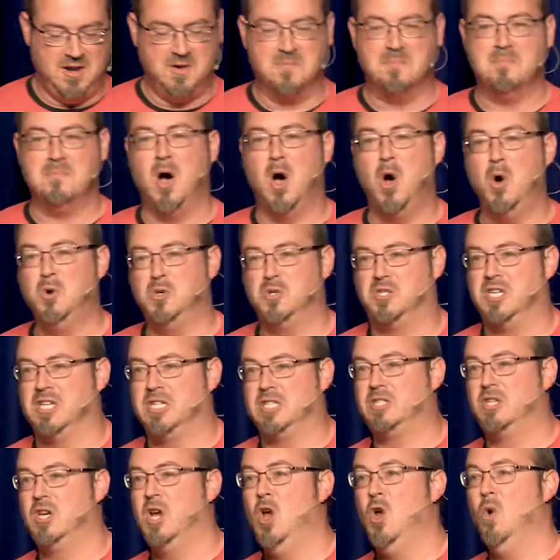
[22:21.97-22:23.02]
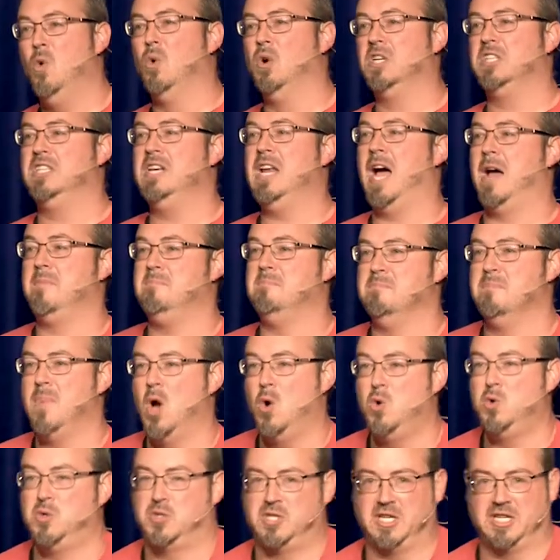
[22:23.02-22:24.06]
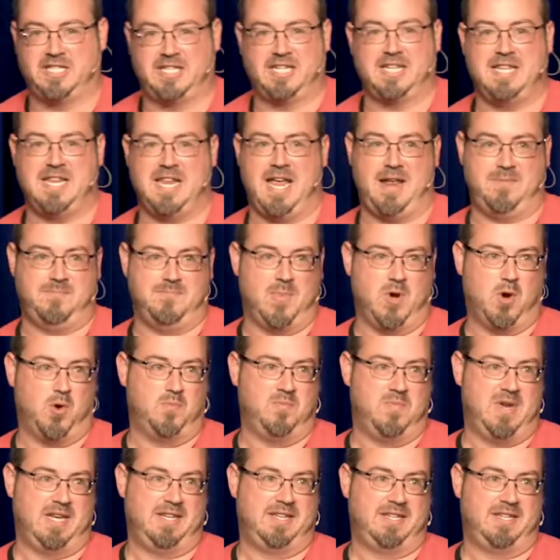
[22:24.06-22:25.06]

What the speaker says: Moses was not Moses in that moment.